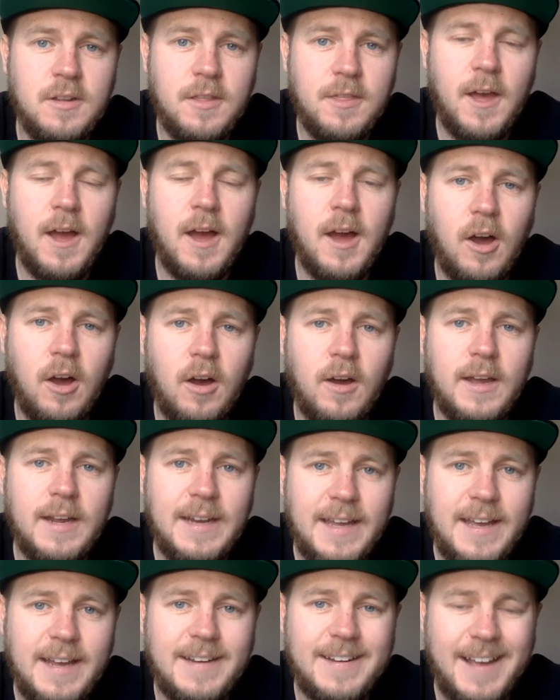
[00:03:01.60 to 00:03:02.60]
that I
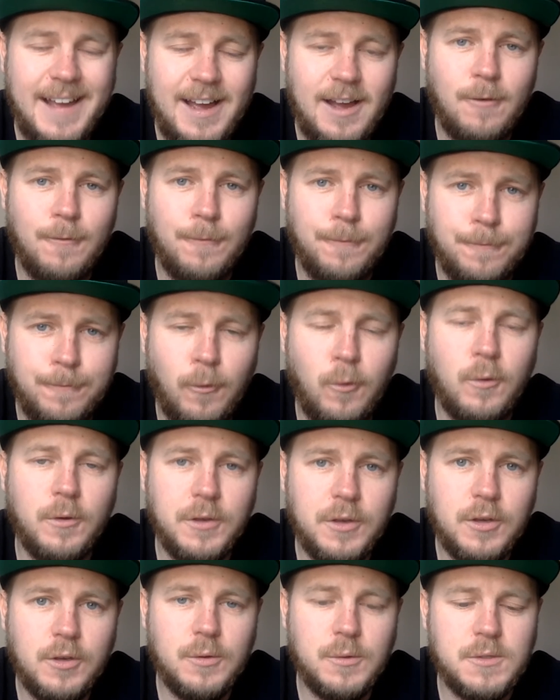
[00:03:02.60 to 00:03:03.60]
laid out for
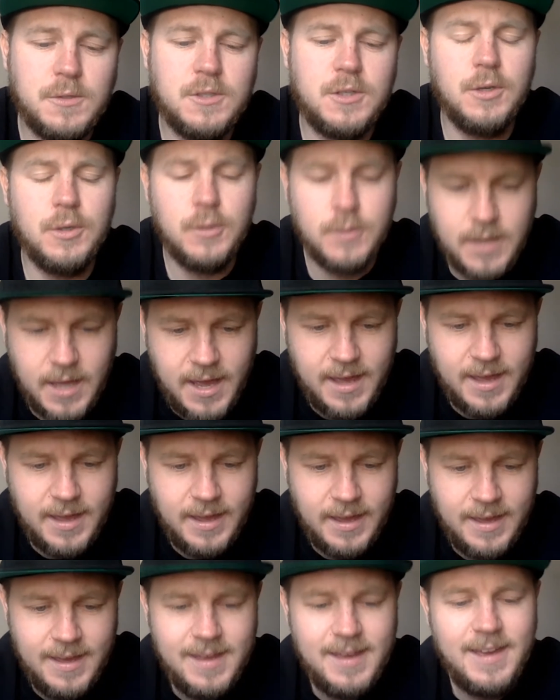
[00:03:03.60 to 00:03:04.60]
you
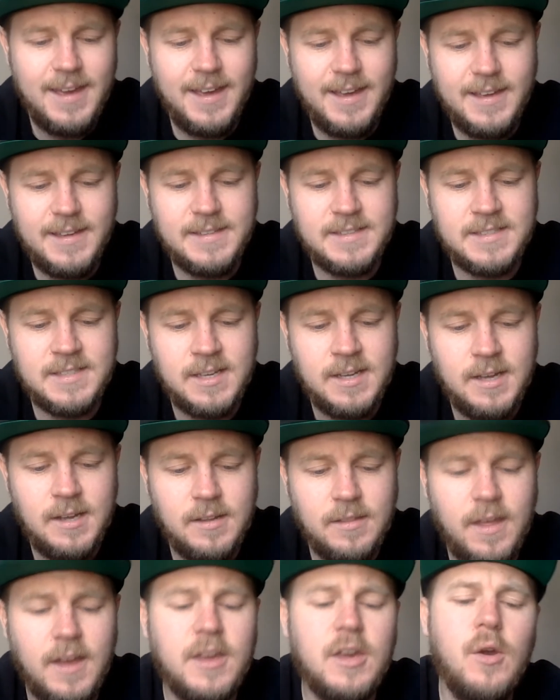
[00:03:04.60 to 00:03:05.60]
today is
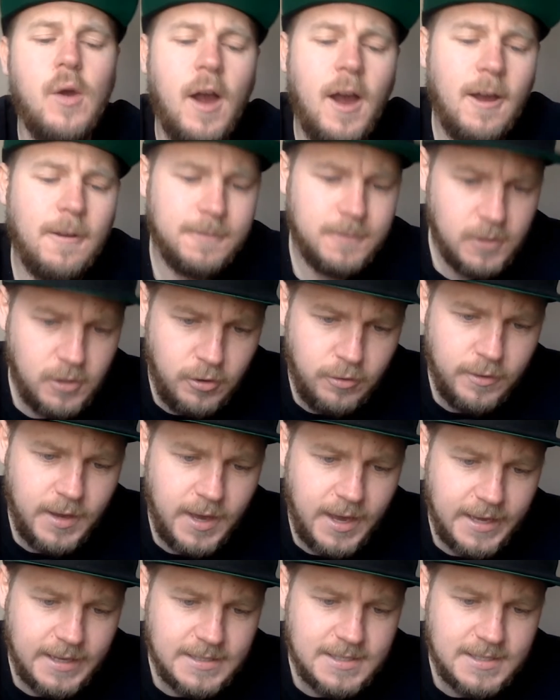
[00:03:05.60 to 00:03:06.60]
that you have to
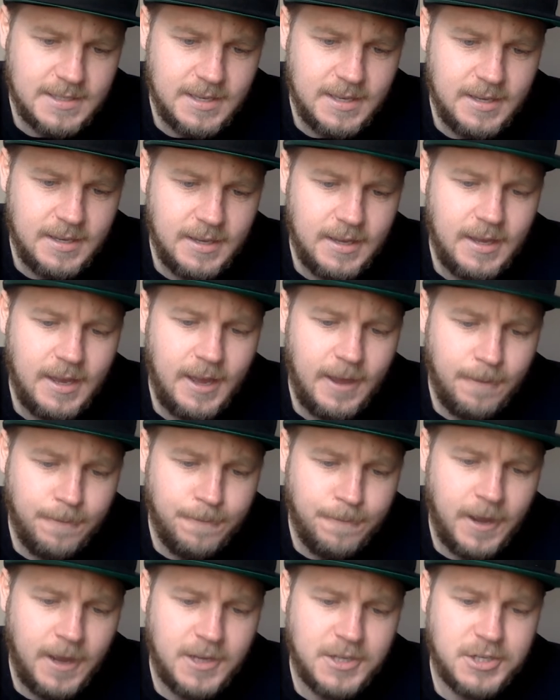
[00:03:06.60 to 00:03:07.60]
create a
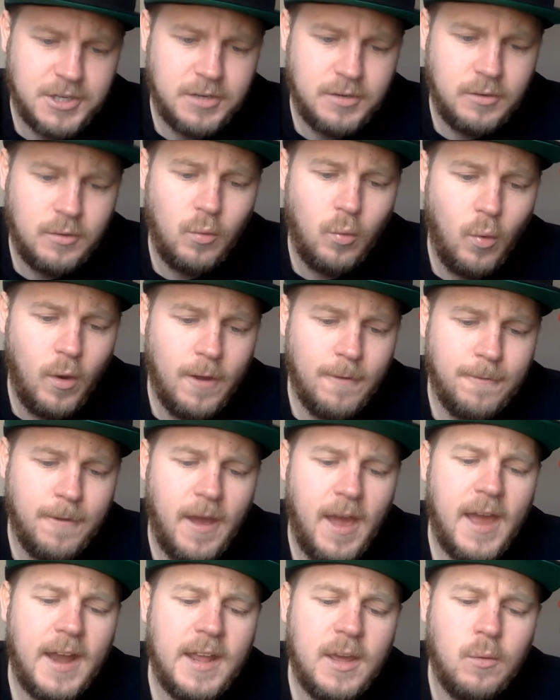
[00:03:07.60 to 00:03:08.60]
faction with
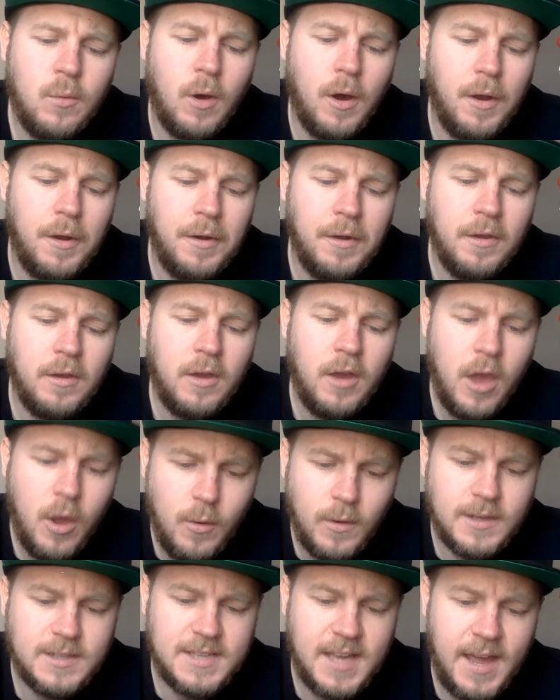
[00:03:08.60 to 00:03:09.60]
anyone
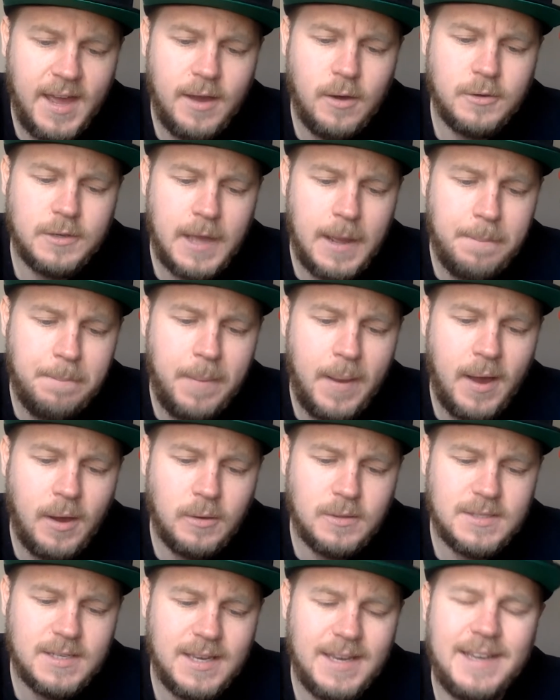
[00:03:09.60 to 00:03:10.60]
who has held a
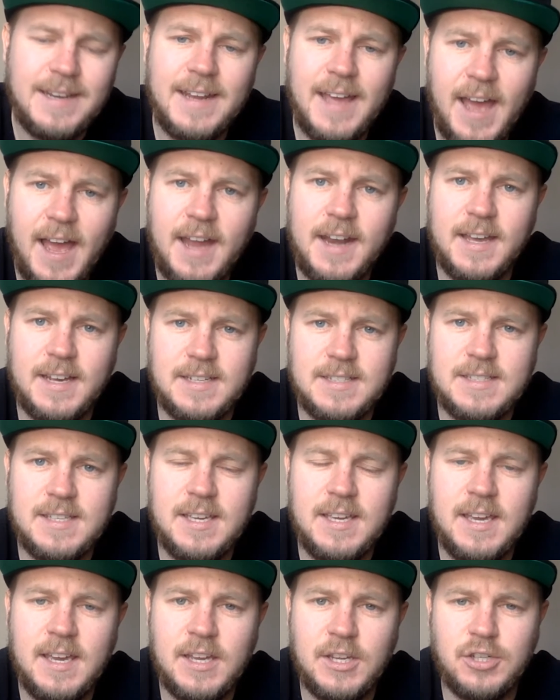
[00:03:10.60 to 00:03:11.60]
belt in
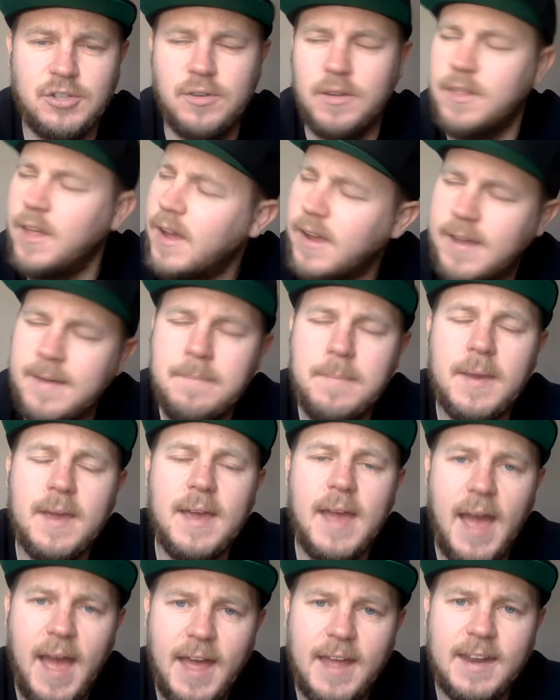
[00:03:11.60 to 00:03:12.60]
NXT history. That can
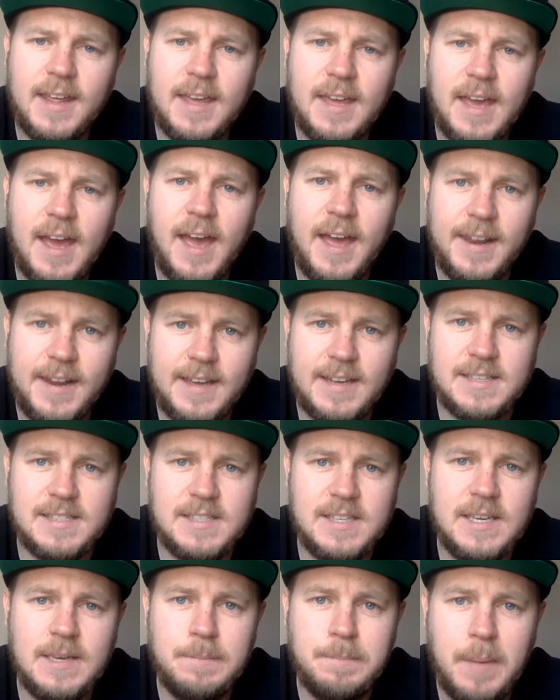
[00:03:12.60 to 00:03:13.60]
be any
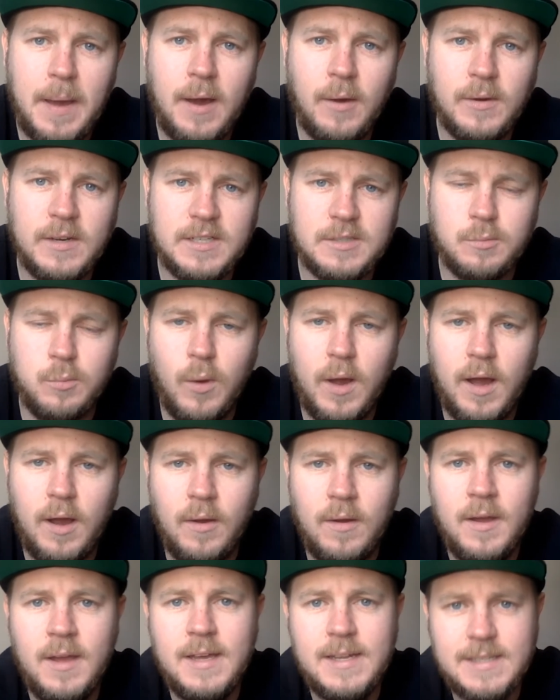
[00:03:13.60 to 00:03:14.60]
NXT belt as
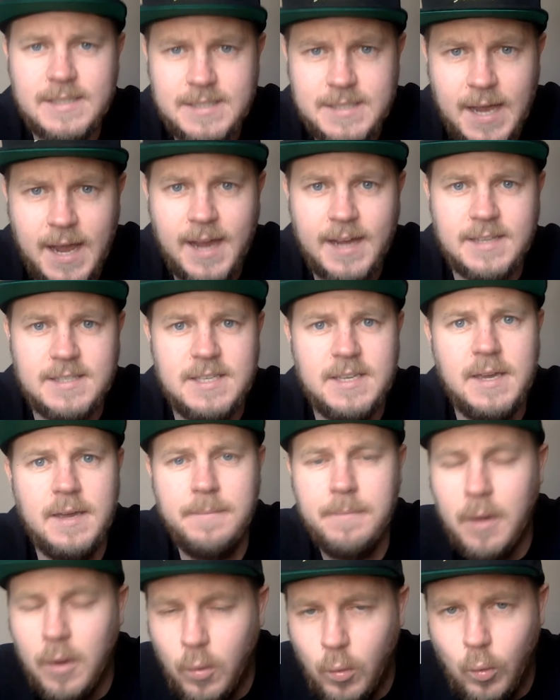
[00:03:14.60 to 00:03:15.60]
well. Tag
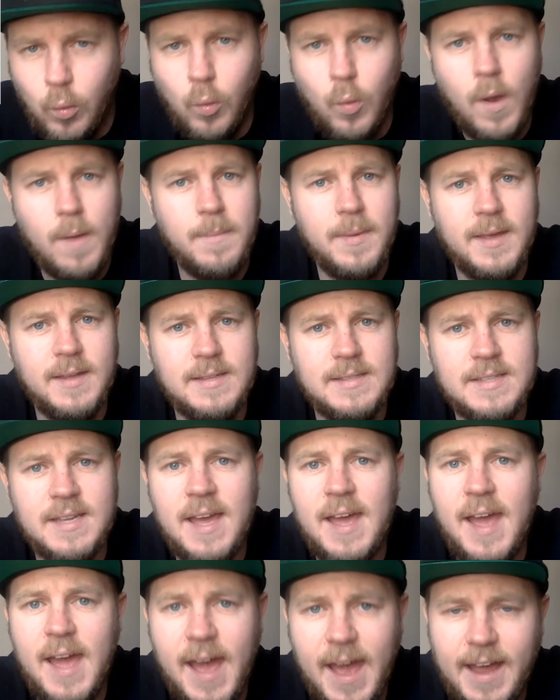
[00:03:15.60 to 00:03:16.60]
team, women's,
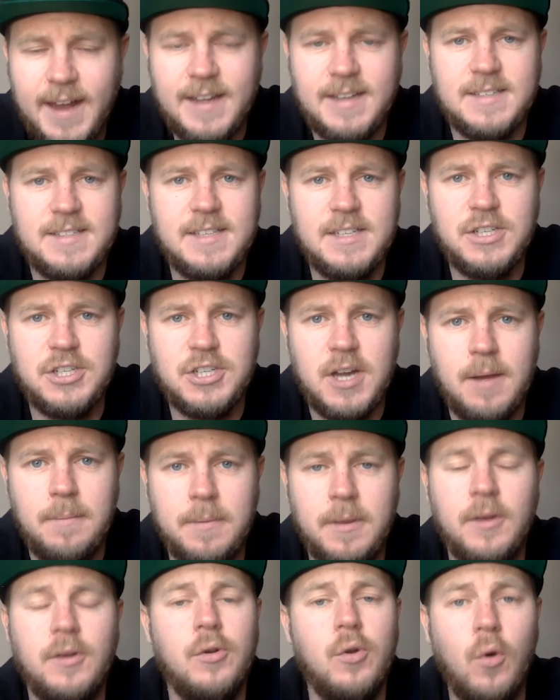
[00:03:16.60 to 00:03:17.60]
NXT
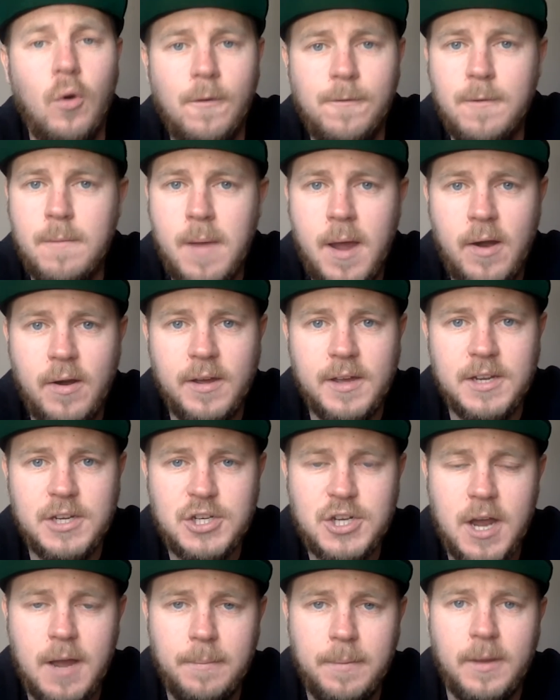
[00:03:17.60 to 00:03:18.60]
champion, North
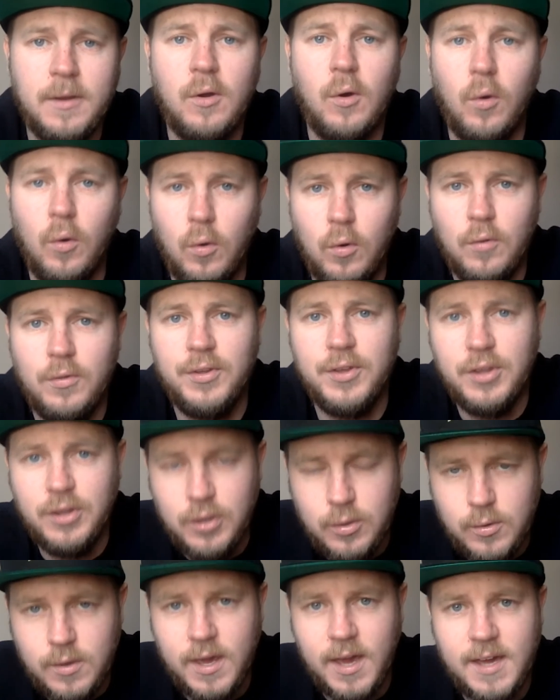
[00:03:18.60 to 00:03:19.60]
American champion, or
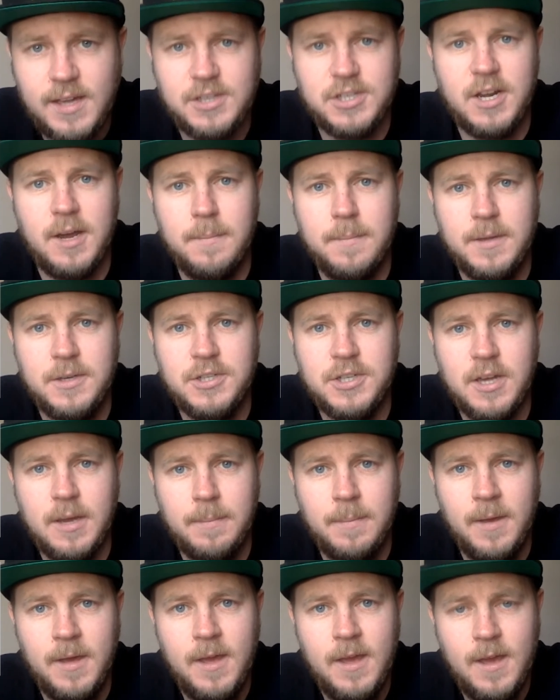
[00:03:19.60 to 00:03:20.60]
the UK
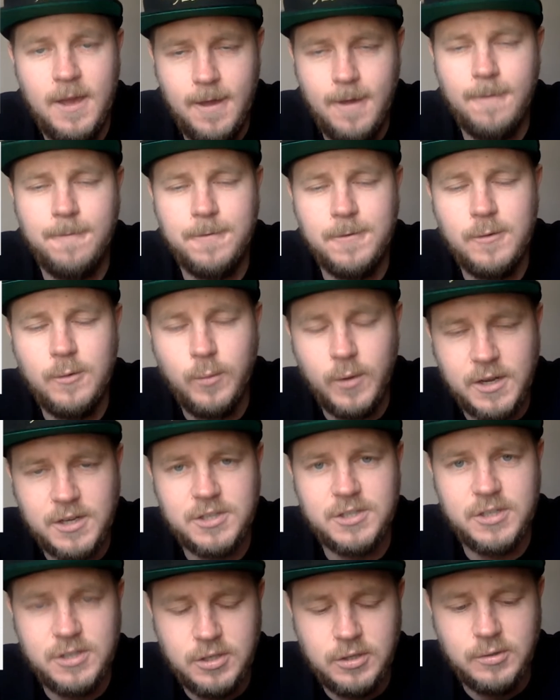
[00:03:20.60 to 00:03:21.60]
championship if you
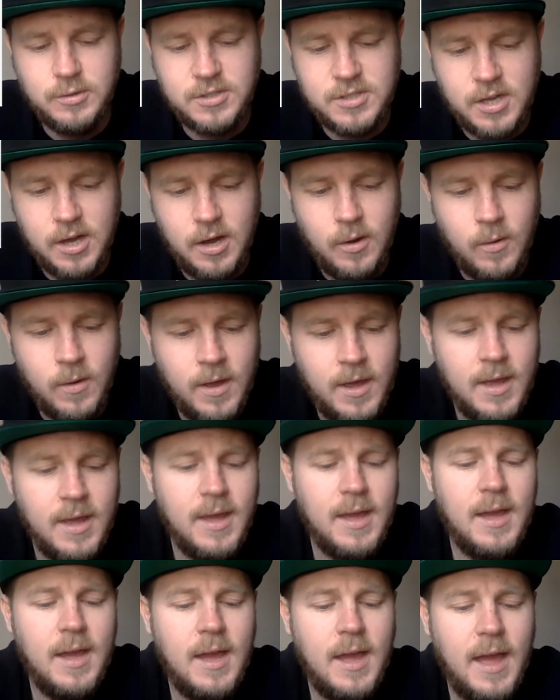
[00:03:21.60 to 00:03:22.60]
wish to do so.
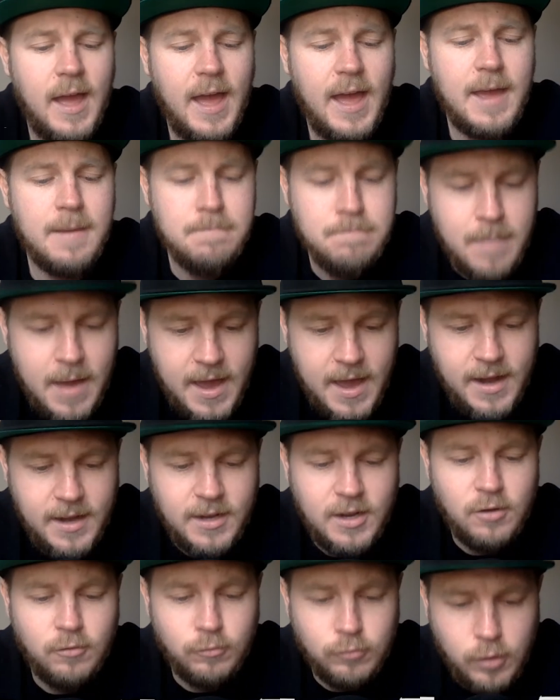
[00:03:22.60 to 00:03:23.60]
A
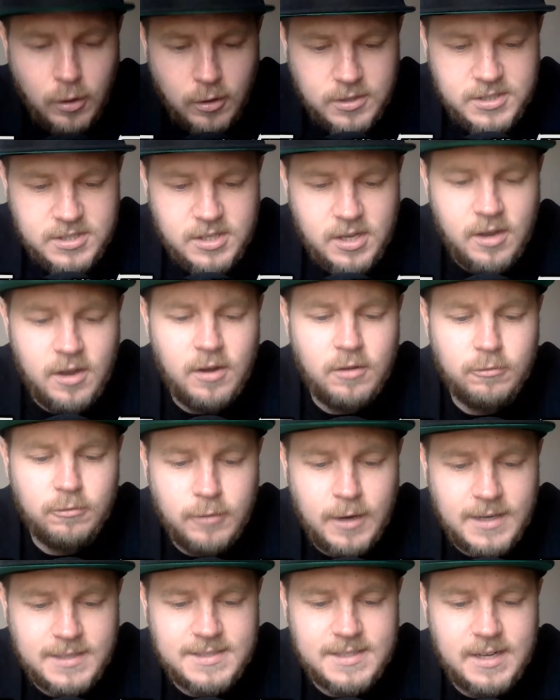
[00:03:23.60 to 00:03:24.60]
main roster
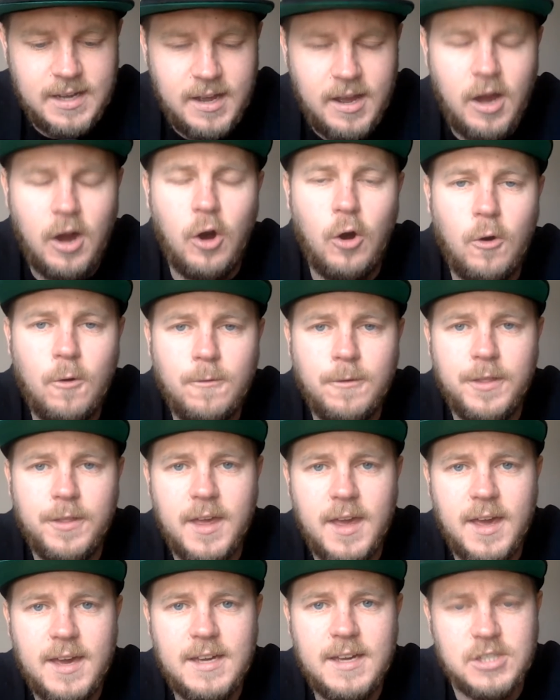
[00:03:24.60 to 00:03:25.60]
wrestler over
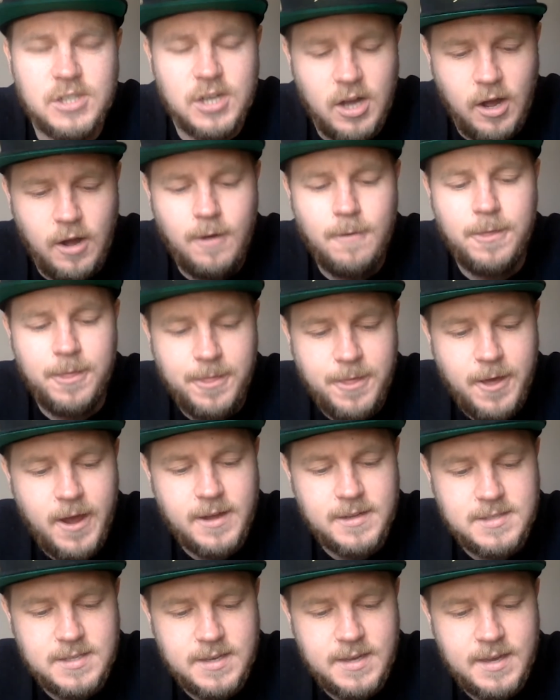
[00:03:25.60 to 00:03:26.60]
the age of
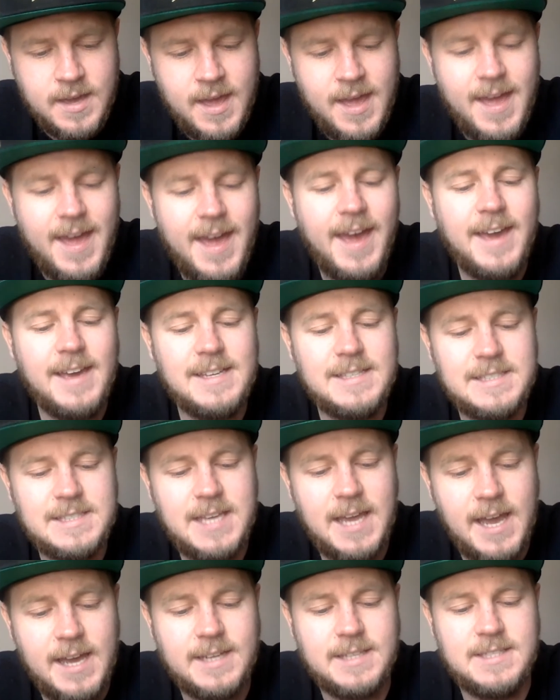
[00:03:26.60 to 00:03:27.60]
30, a
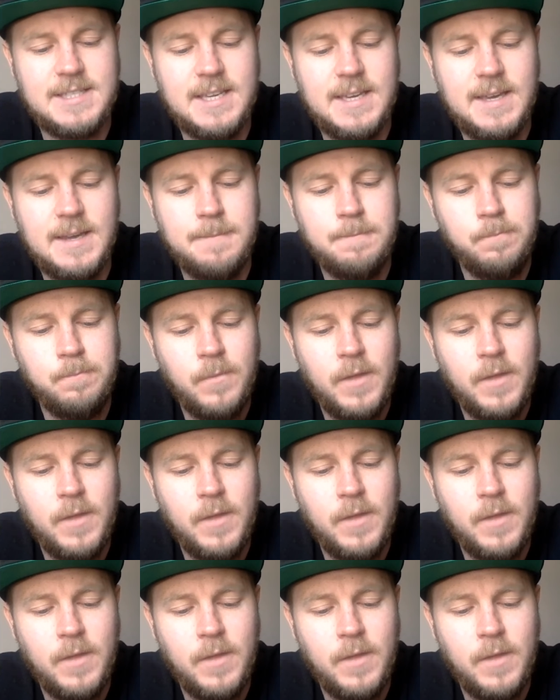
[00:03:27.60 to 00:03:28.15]
tag team